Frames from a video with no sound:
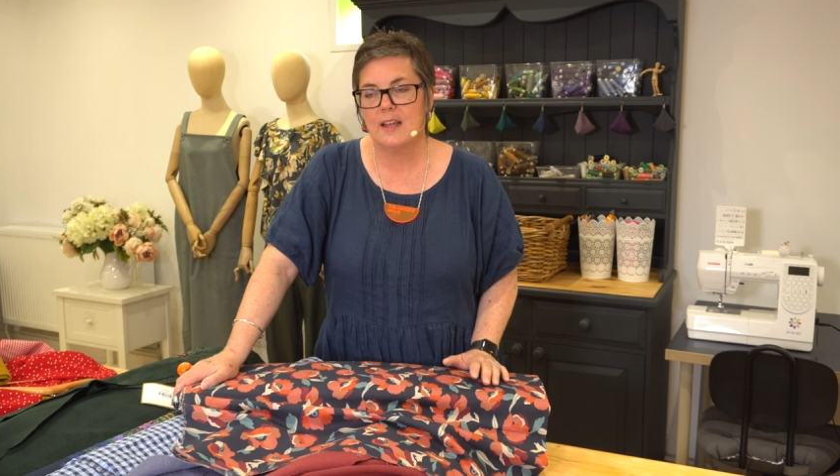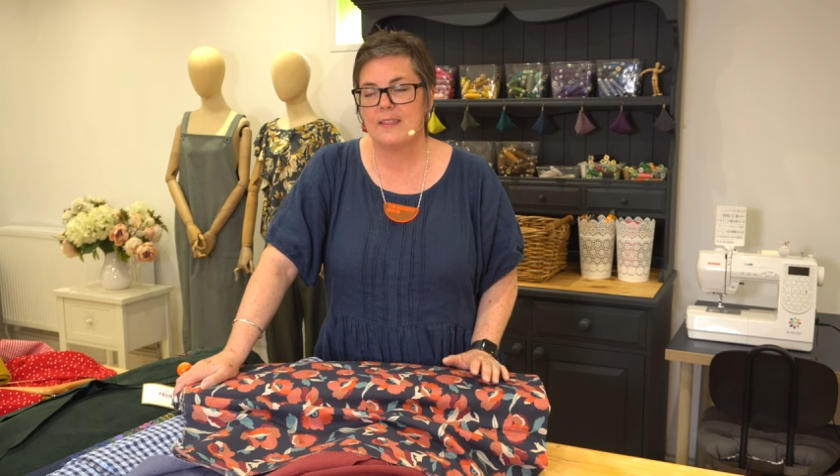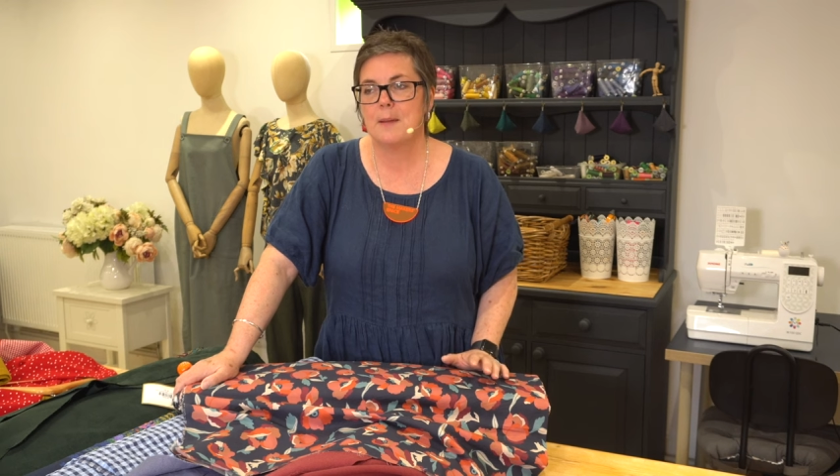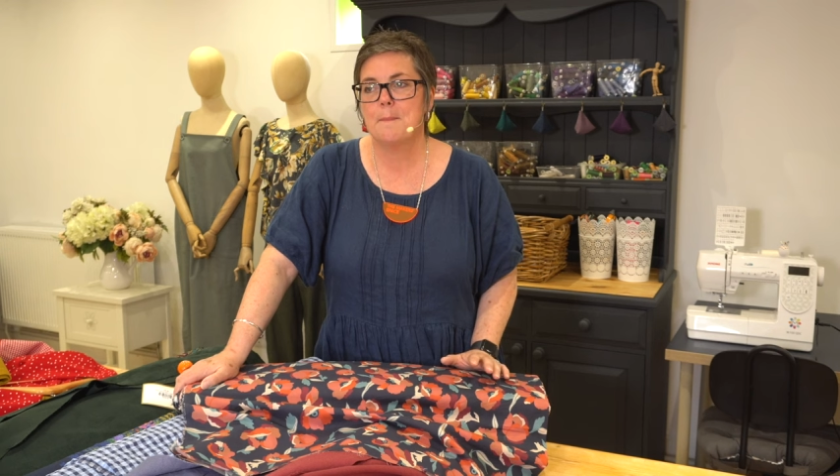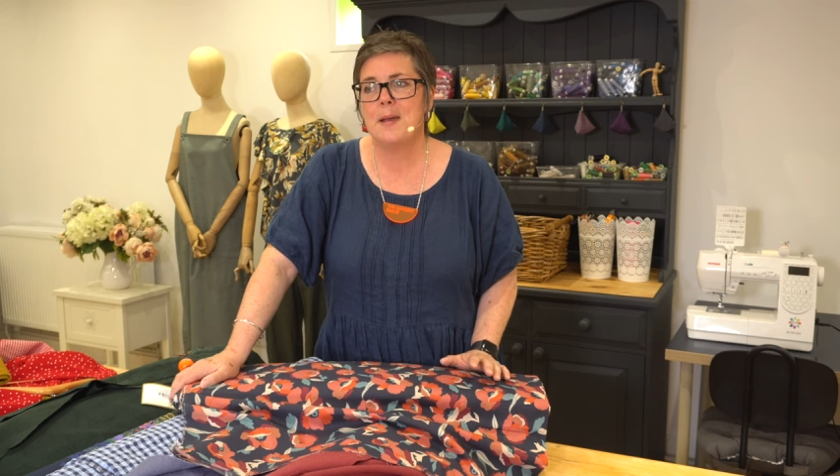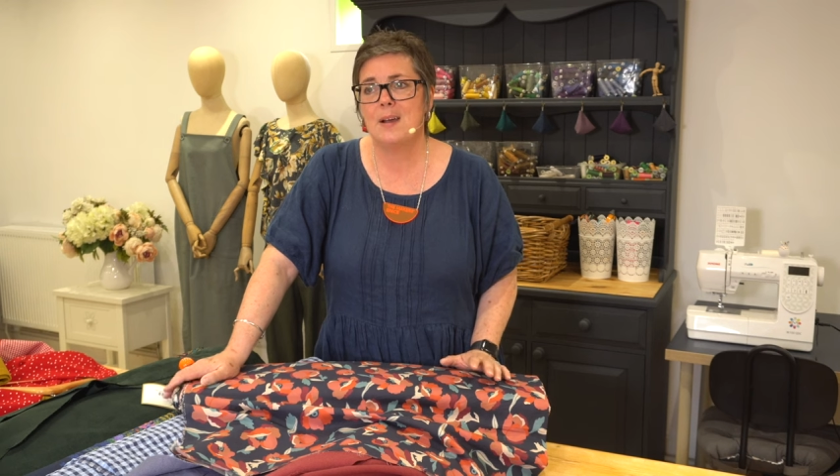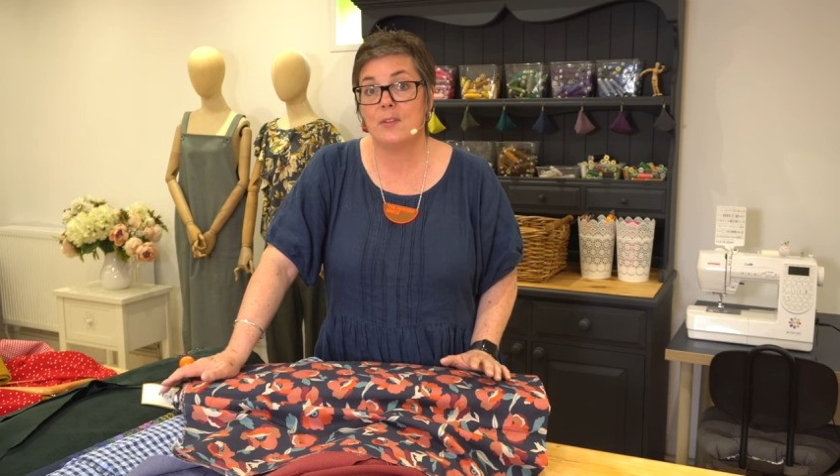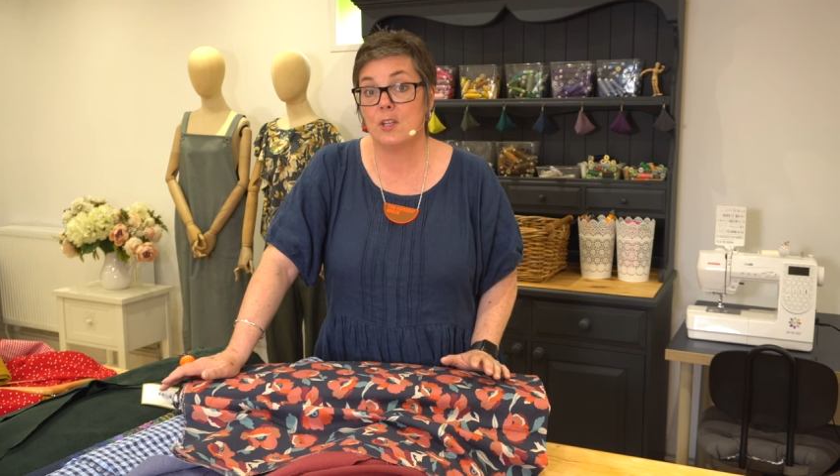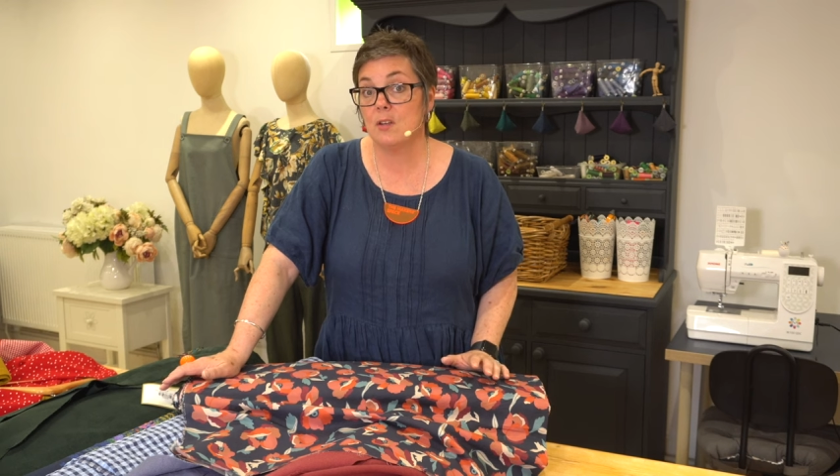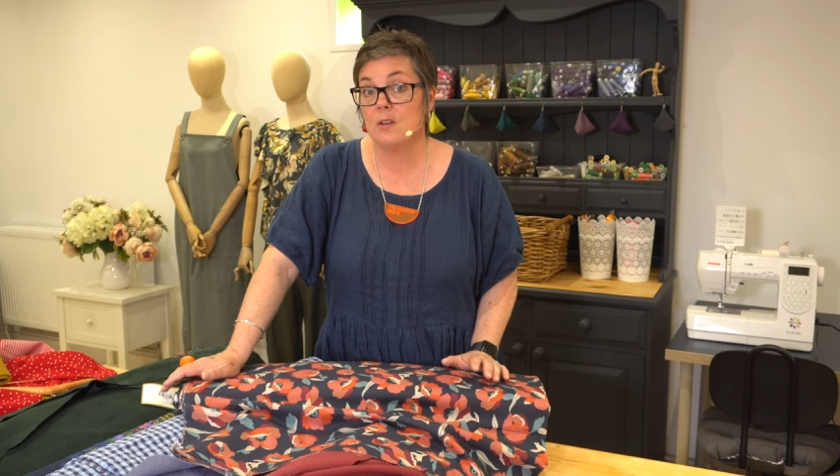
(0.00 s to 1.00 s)
the
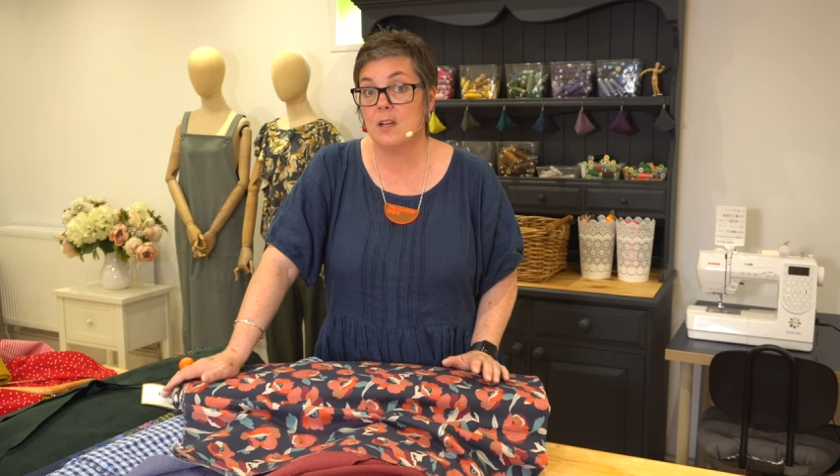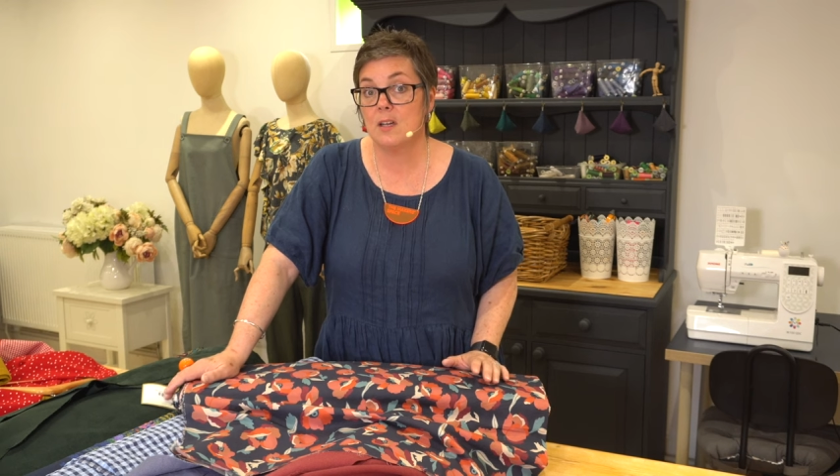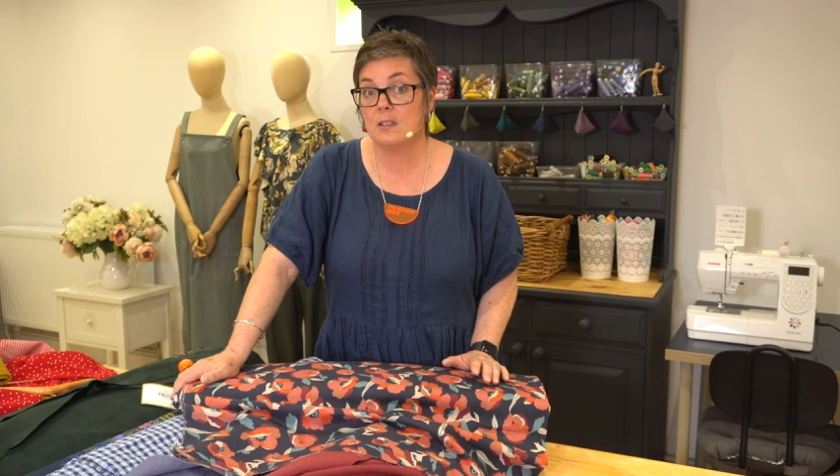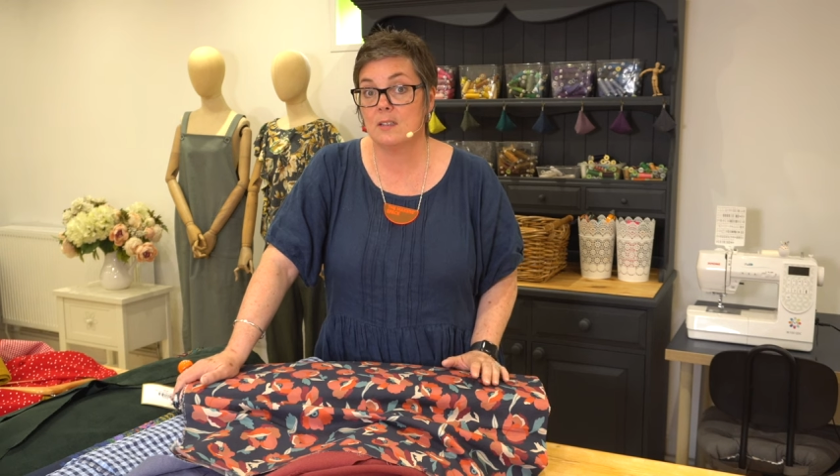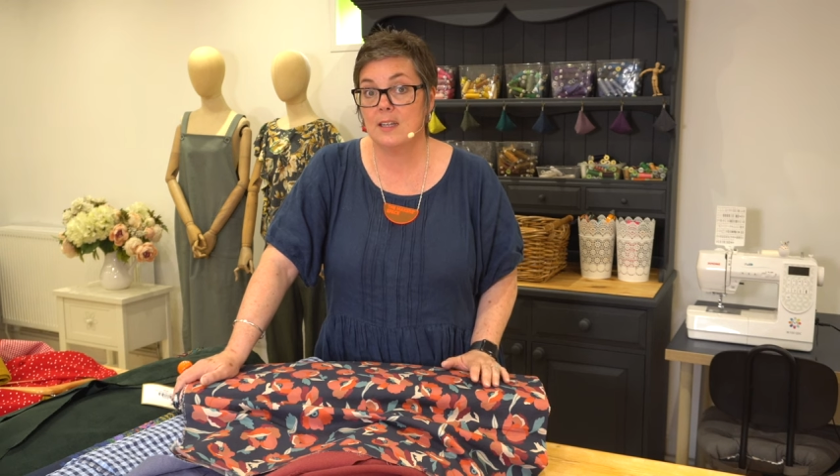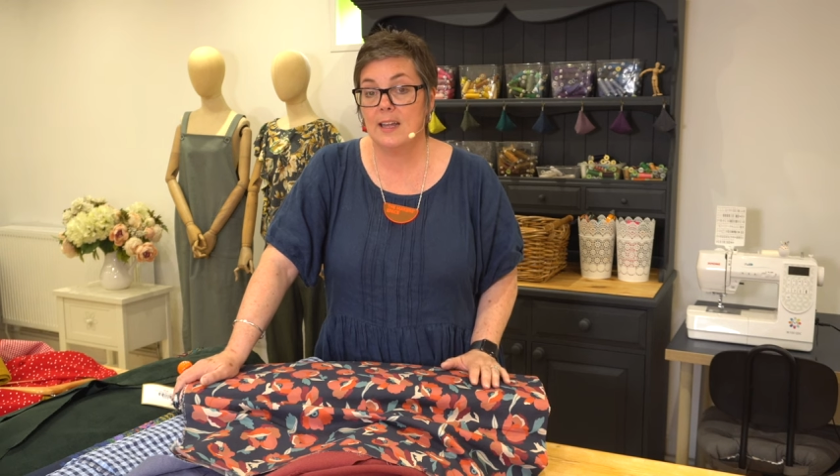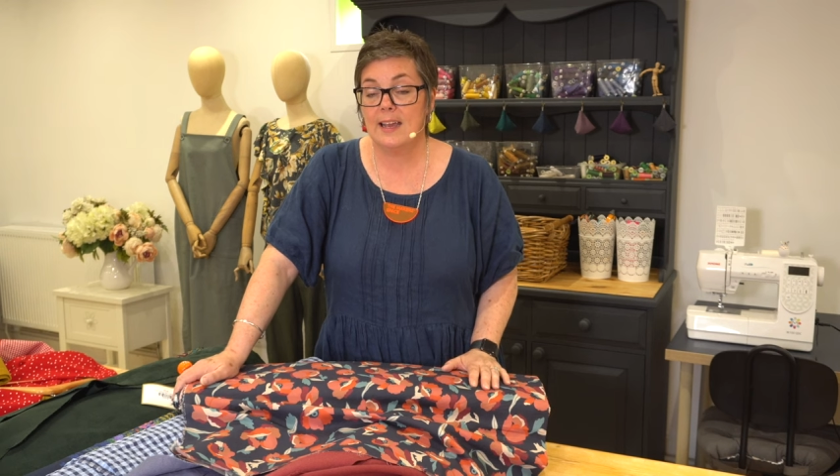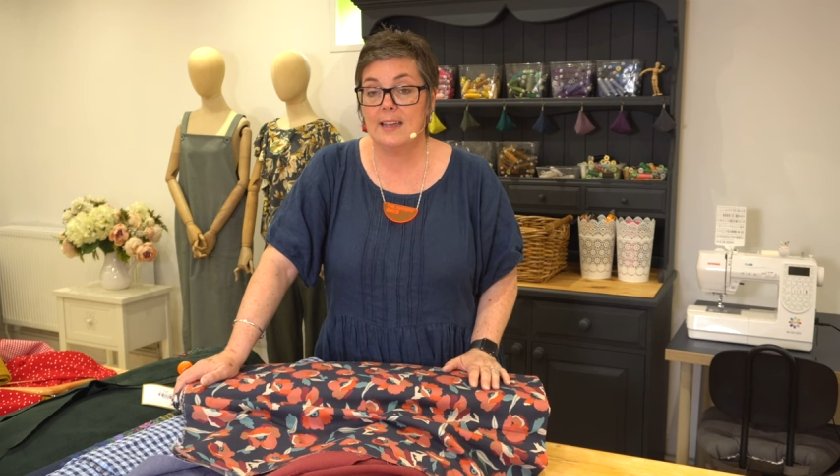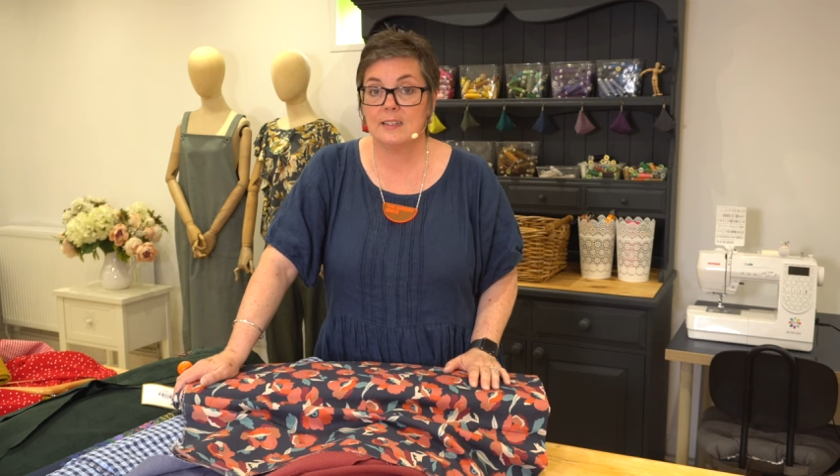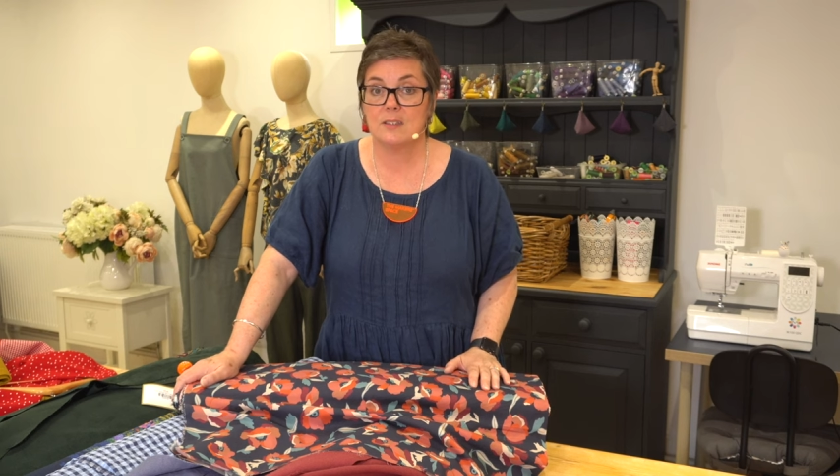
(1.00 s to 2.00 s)
amount that you learn
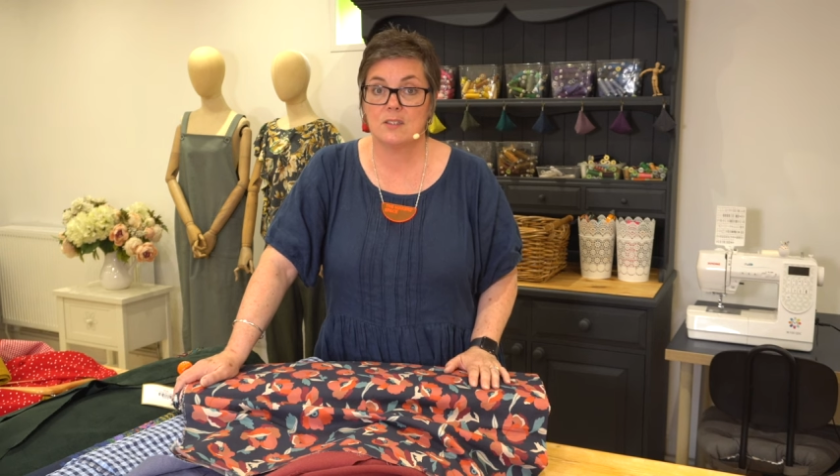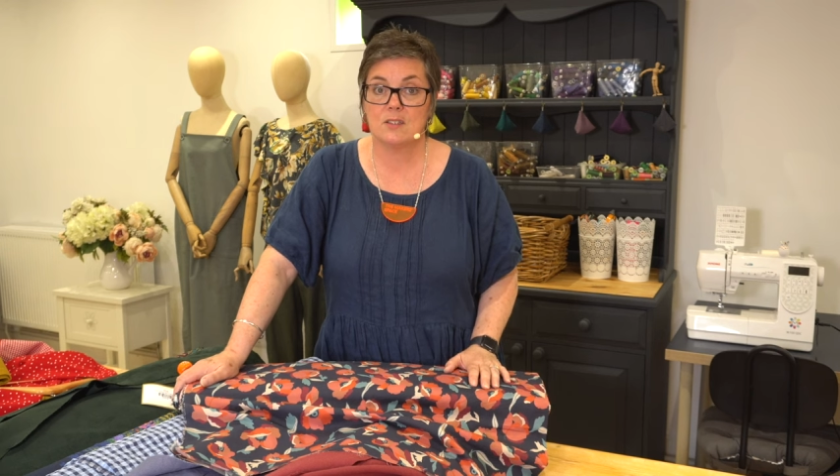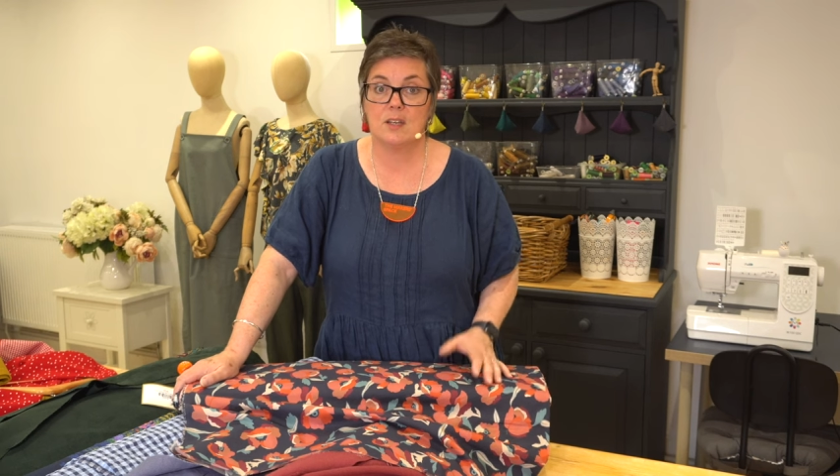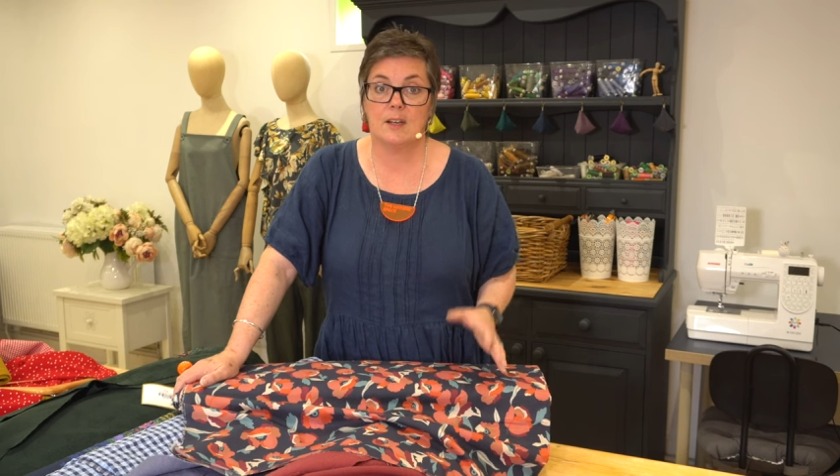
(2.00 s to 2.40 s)
and